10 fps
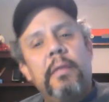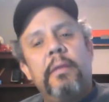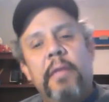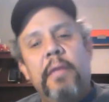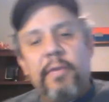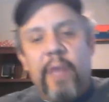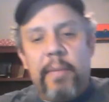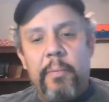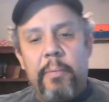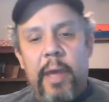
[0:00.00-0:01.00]
Yes, I
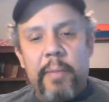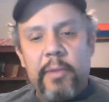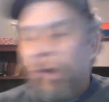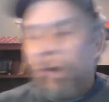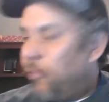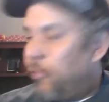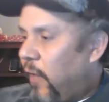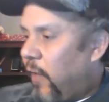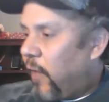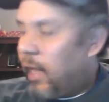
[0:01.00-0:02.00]
am a Miami Dolphins
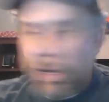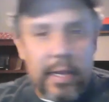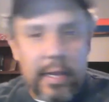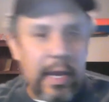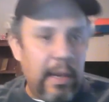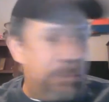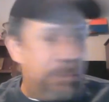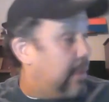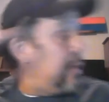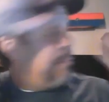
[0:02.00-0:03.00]
fan, and
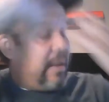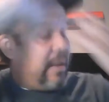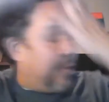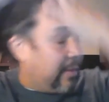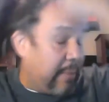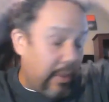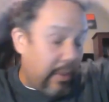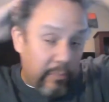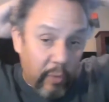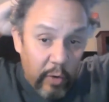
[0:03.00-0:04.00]
matter of fact, I'm here
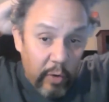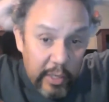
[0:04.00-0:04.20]
in Florida